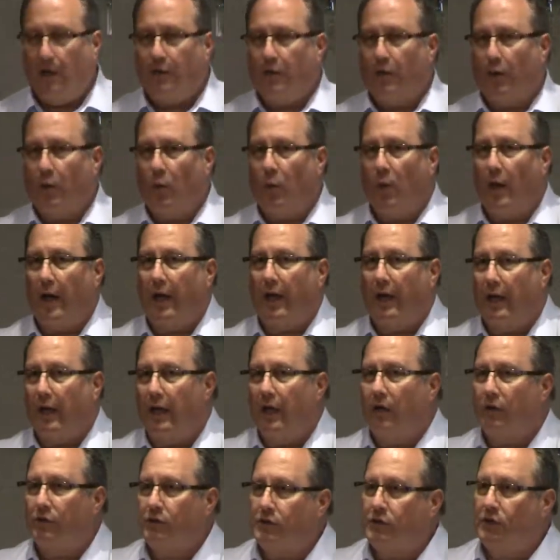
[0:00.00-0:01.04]
the way
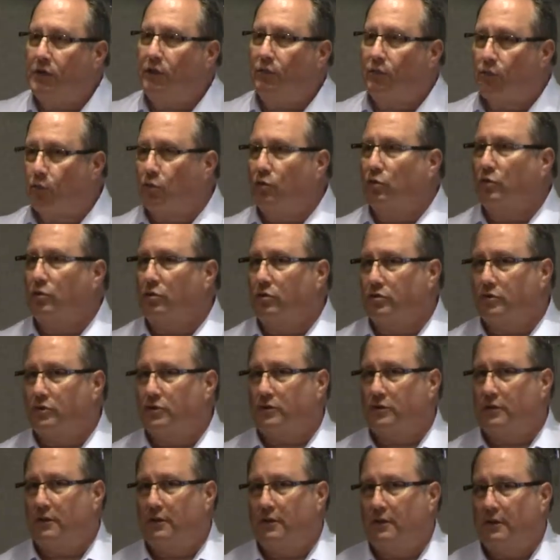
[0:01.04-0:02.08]
he or she
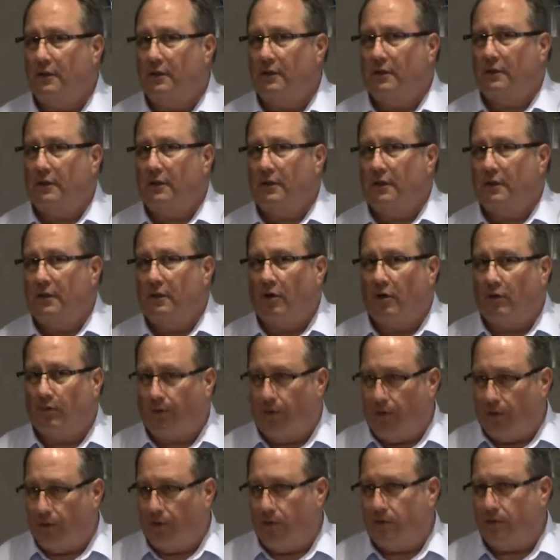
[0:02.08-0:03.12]
rules
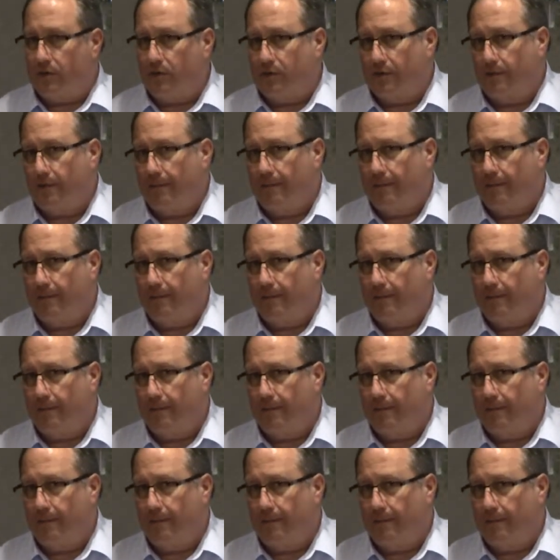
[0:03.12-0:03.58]
over others.